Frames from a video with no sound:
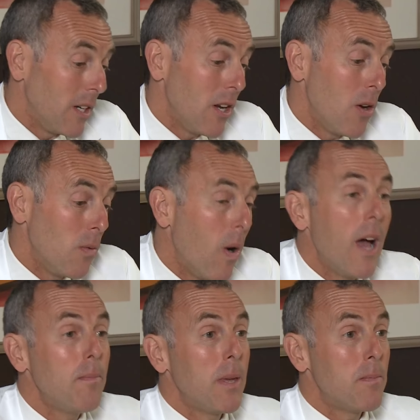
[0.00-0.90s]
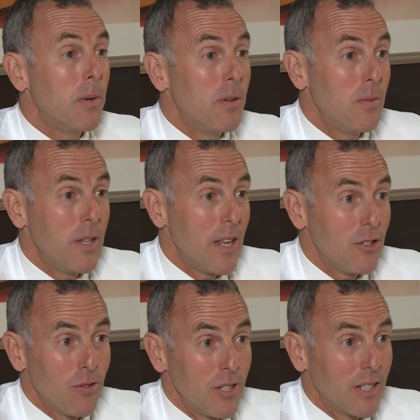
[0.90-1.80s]
to know why people, when they
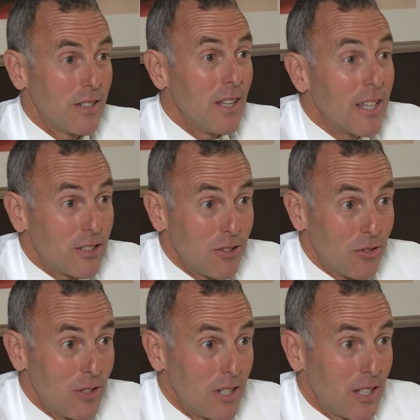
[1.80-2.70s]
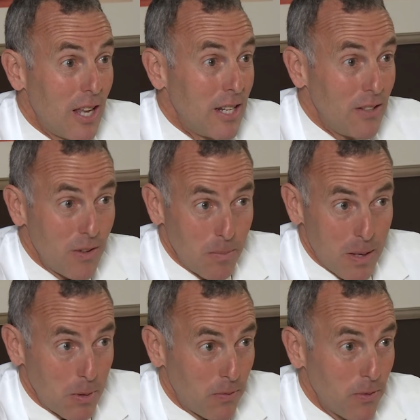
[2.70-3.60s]
drink, like to drink, and even
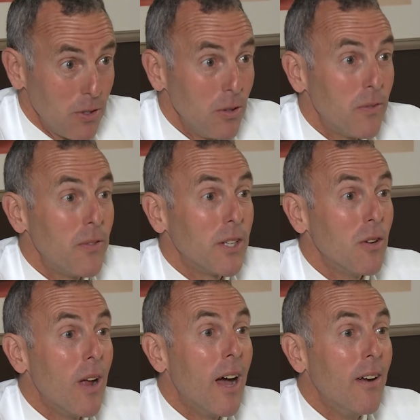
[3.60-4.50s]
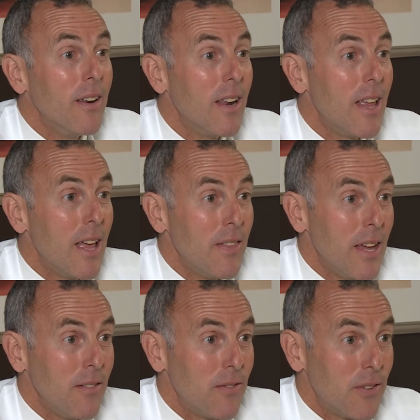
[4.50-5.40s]
maybe for you to figure out, and
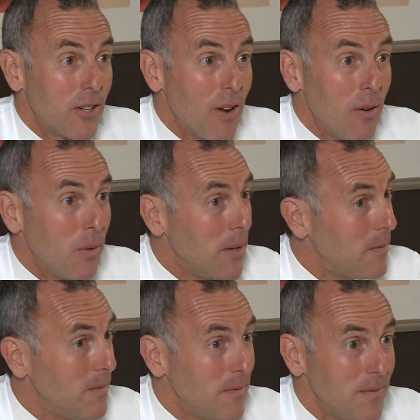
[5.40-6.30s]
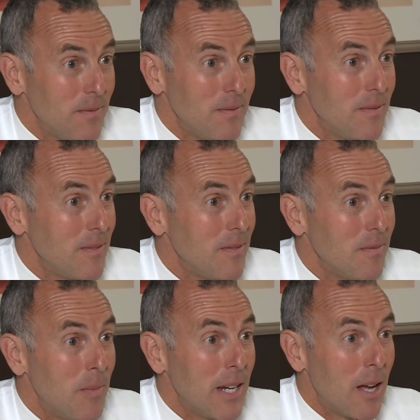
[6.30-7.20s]
then figure out what
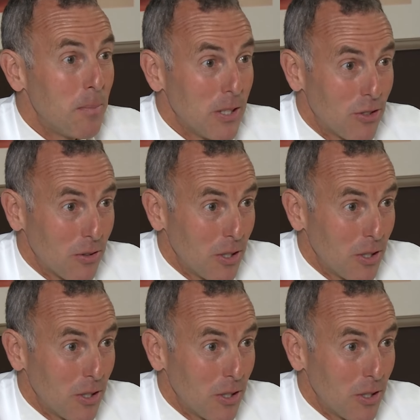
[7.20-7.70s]
might not be so